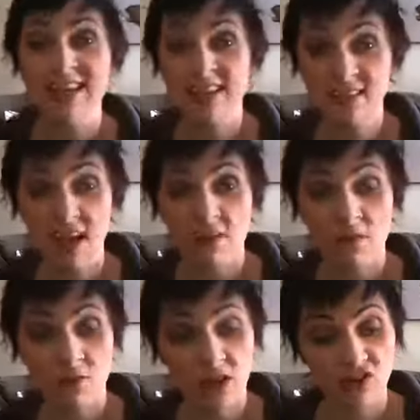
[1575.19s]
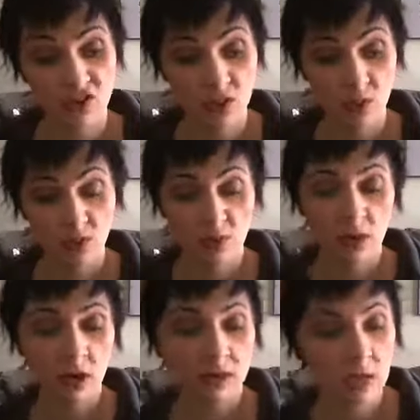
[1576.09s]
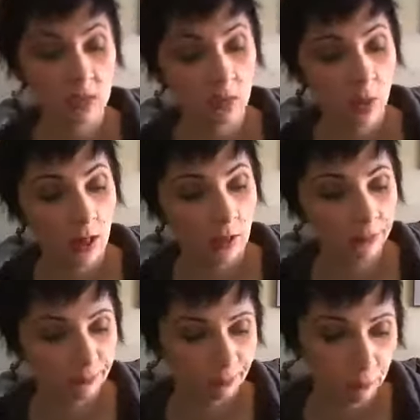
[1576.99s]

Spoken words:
daily affirmations with you guys as well.